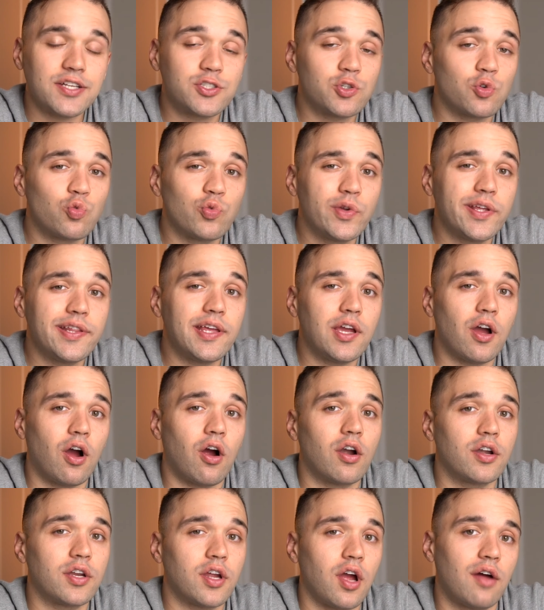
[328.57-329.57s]
It's a really
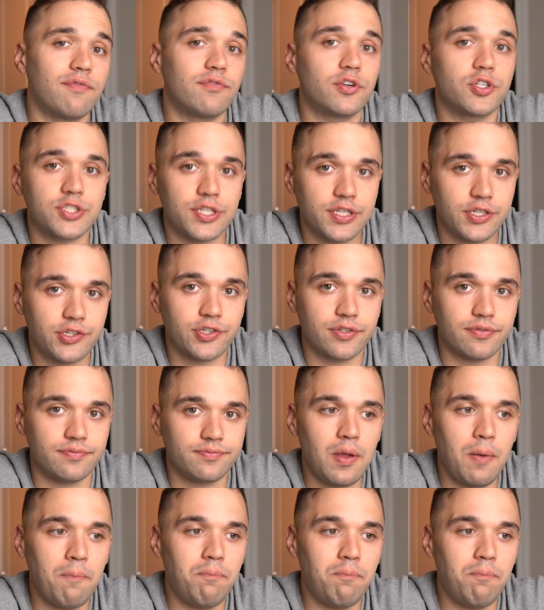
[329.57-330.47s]
hard conversation,